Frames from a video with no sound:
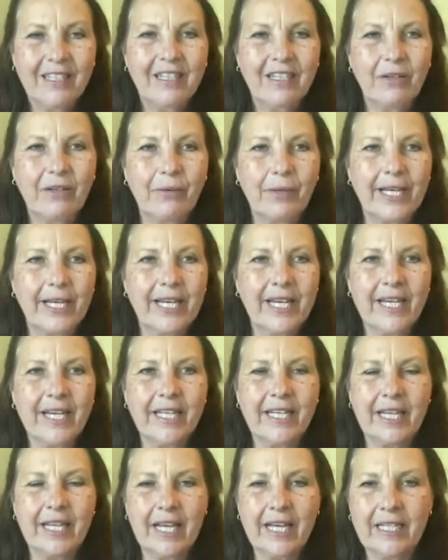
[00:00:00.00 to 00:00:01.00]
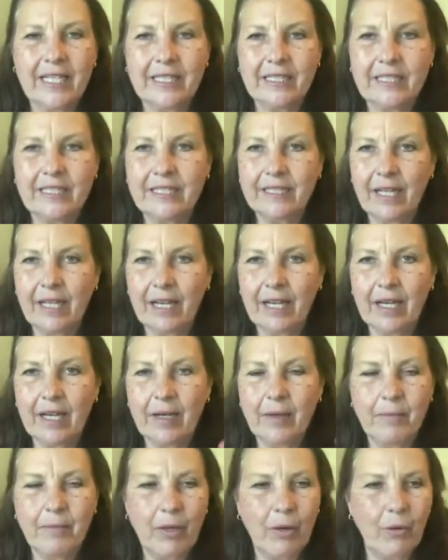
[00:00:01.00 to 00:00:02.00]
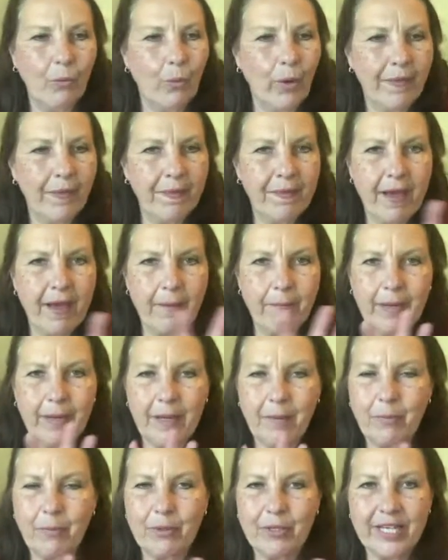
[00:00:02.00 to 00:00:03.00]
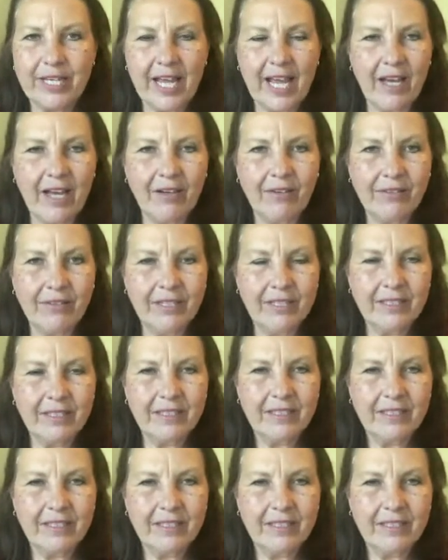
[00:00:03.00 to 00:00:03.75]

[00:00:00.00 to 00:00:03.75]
Go ahead and wet that paper down